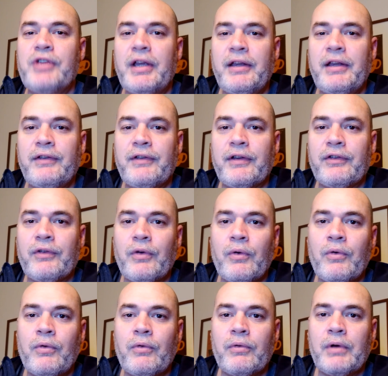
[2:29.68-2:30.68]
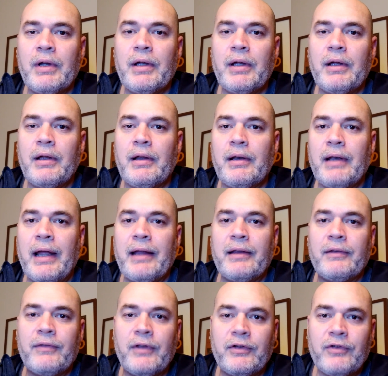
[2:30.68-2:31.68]
Jesus, who,
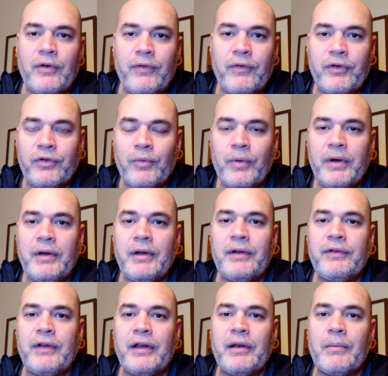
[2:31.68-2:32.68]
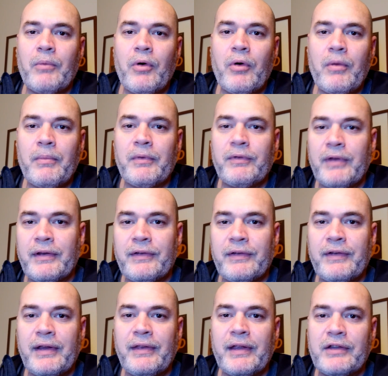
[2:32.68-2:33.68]
like the Jehovah's Witness and the Mormons, had to
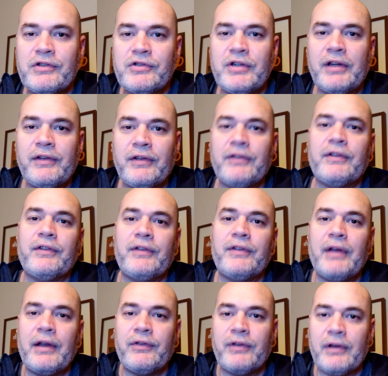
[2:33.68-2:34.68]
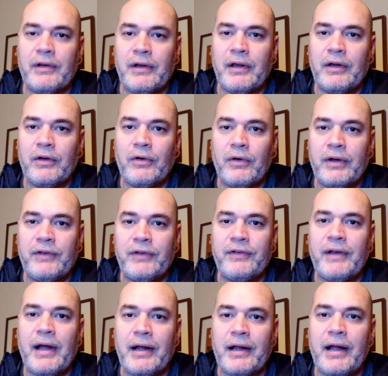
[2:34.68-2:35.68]
say that Jesus is not, you know,
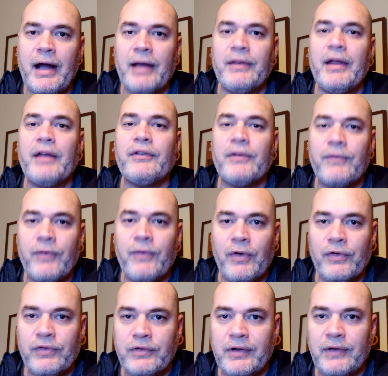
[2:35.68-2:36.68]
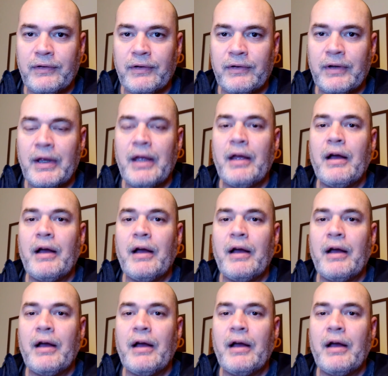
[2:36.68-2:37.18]
he's not God. That's a false Jesus.